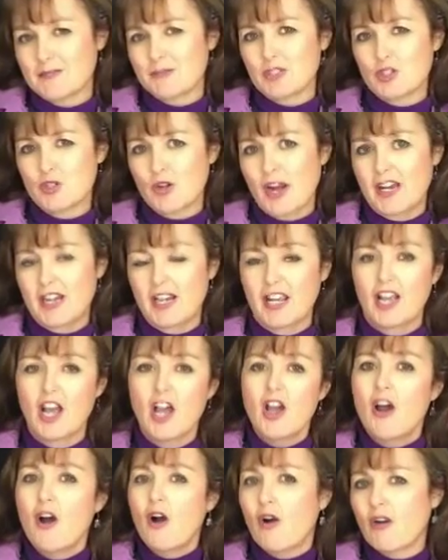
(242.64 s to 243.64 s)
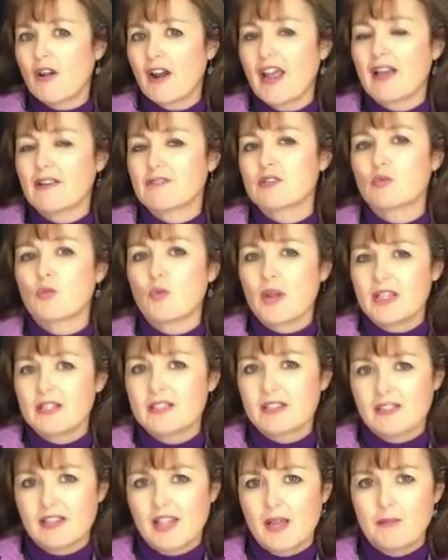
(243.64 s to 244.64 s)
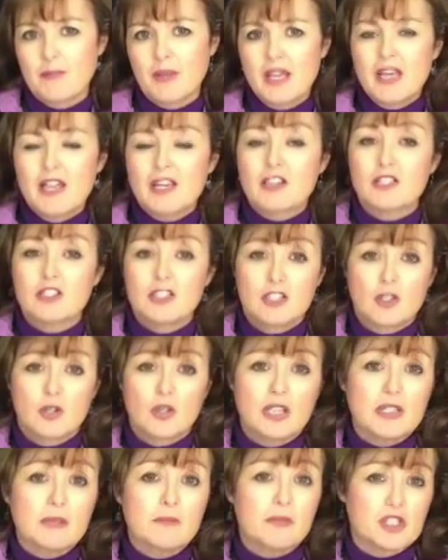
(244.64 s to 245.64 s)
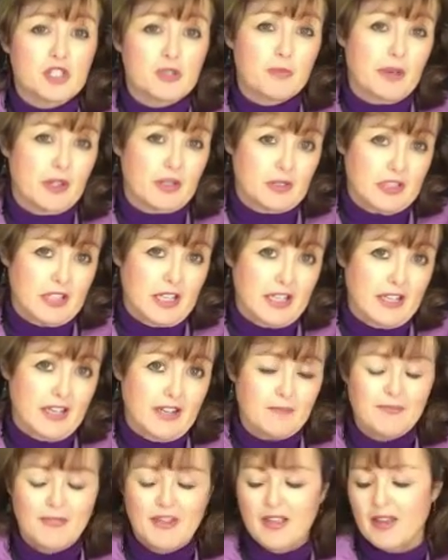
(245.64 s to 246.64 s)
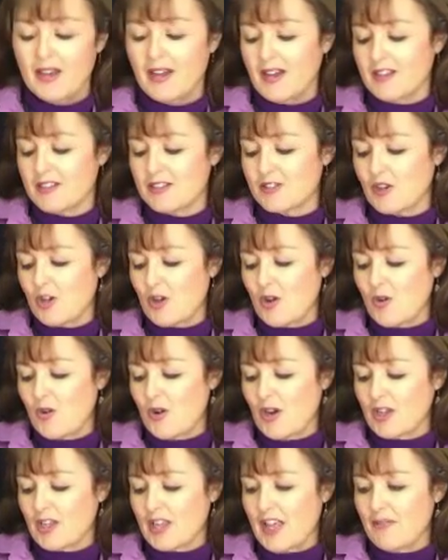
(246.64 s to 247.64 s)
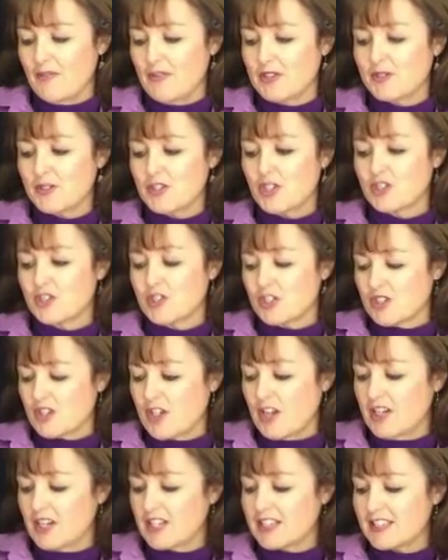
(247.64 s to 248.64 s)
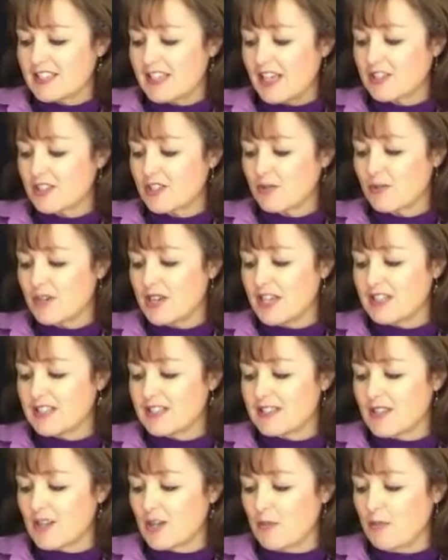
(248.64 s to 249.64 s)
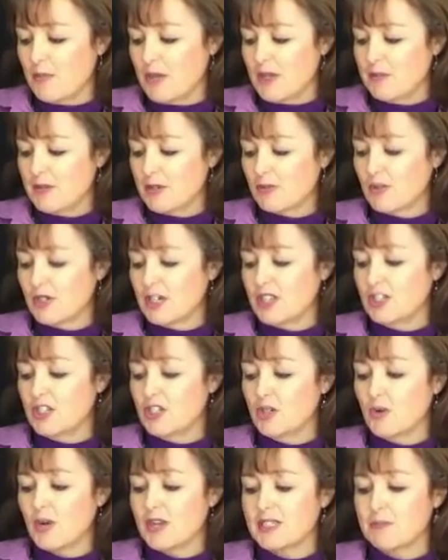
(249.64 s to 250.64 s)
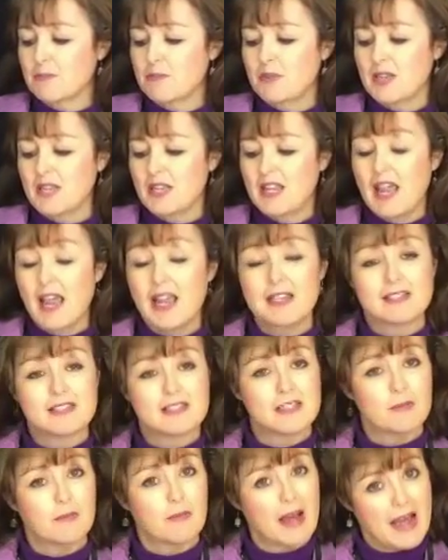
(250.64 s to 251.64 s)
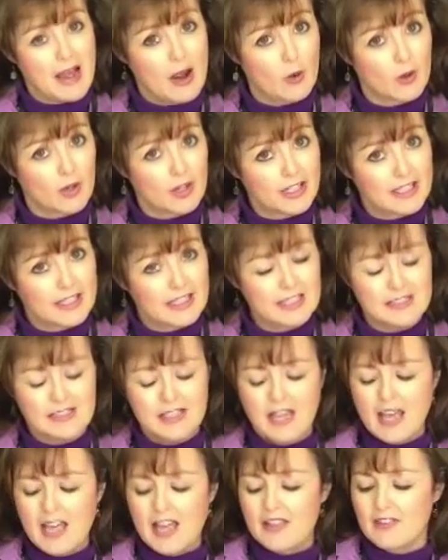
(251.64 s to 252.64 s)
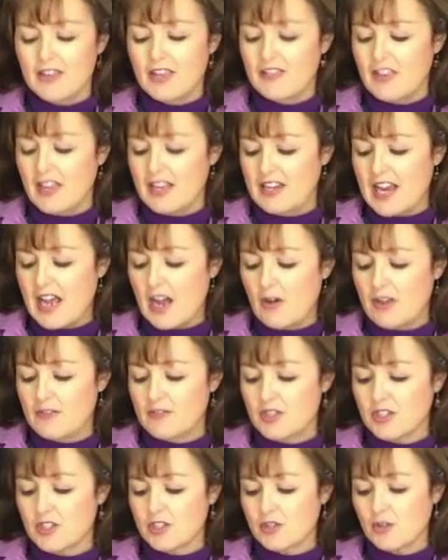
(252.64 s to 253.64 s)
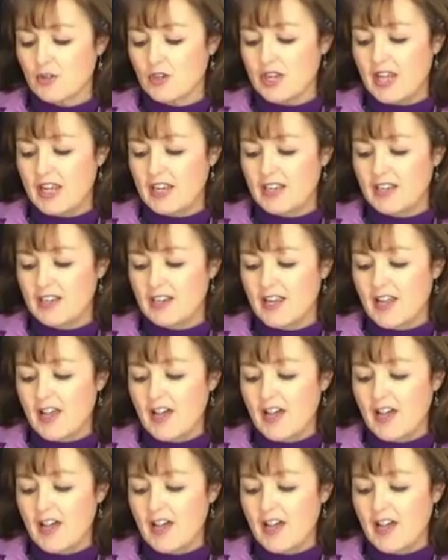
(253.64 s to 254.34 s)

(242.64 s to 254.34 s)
straining, or I have to wait till I'm in much better lighting. So again, this just is an accessory. It's the Beam & Read USB AC power kit that they now have just created